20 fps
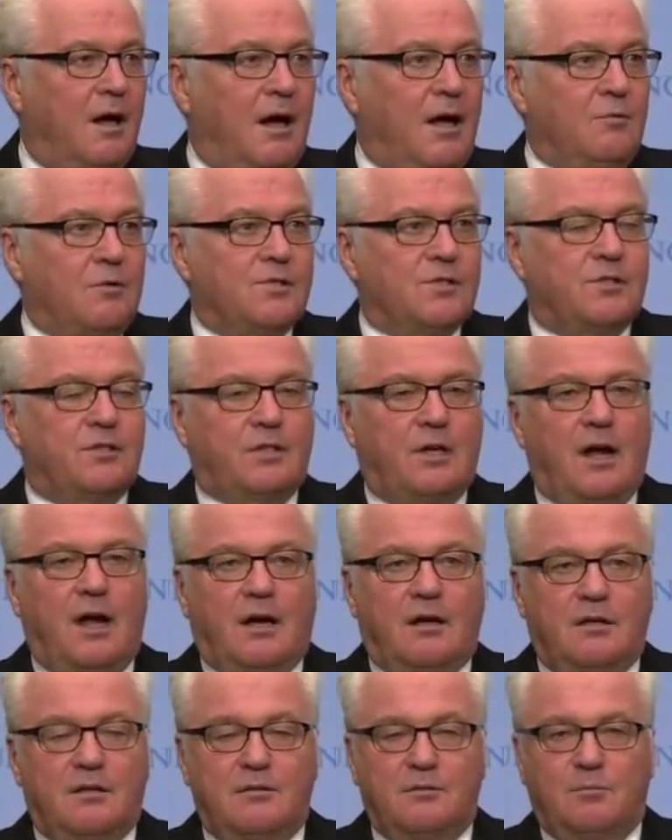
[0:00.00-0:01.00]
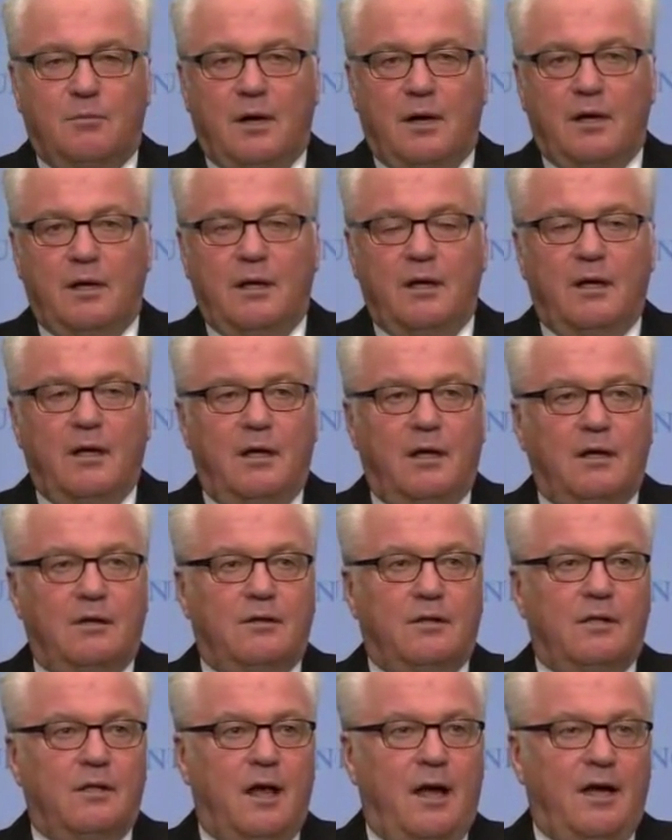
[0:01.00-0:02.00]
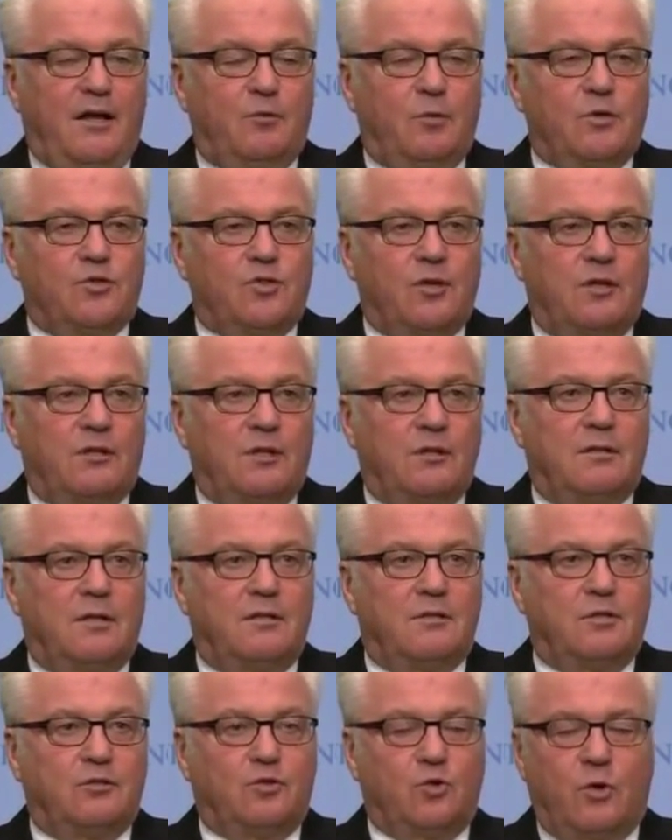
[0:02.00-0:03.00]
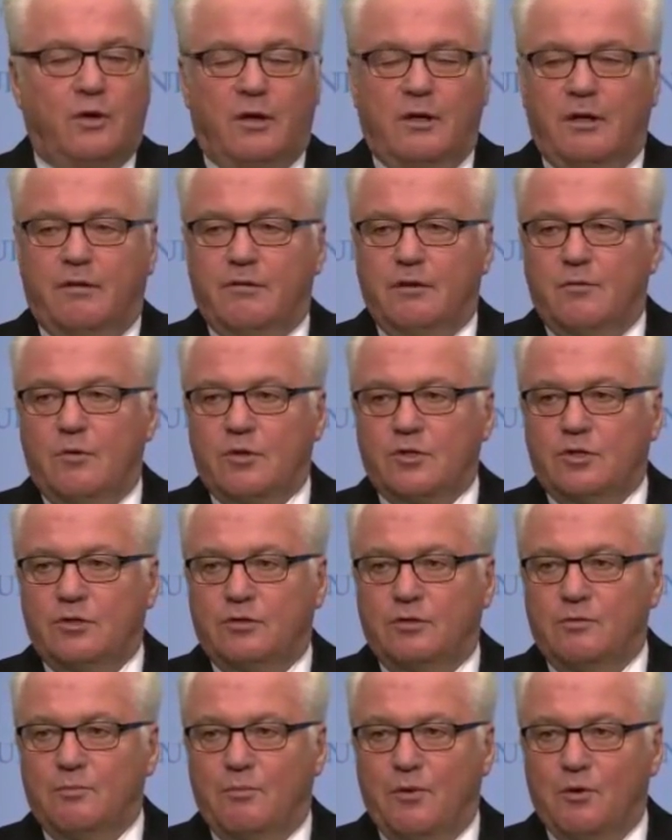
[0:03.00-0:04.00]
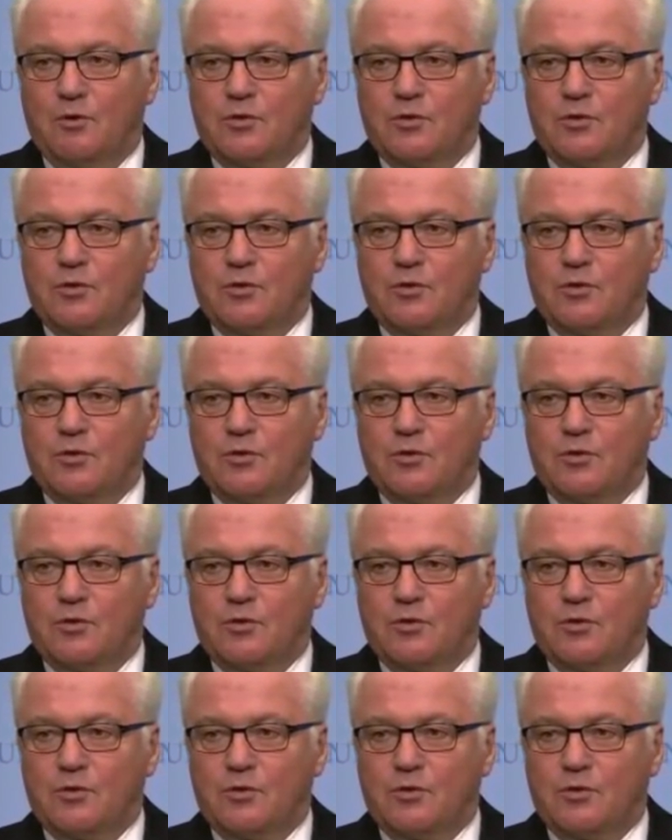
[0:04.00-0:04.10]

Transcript: I was struck by the line which ended the editorial of the Washington